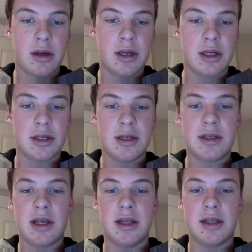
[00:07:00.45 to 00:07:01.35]

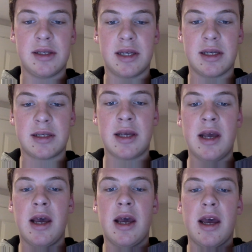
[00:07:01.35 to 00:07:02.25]
conditions, and disease.
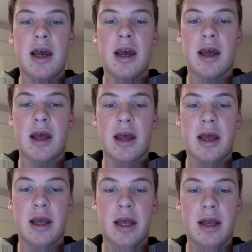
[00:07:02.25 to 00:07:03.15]

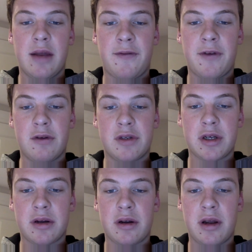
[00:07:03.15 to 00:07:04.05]
In the
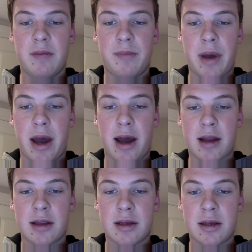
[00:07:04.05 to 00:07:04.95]
future,
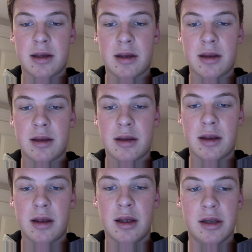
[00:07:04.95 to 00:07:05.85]
impact
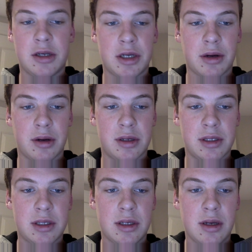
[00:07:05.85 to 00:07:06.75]

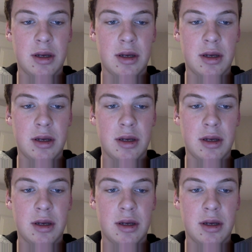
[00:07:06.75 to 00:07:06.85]
insurance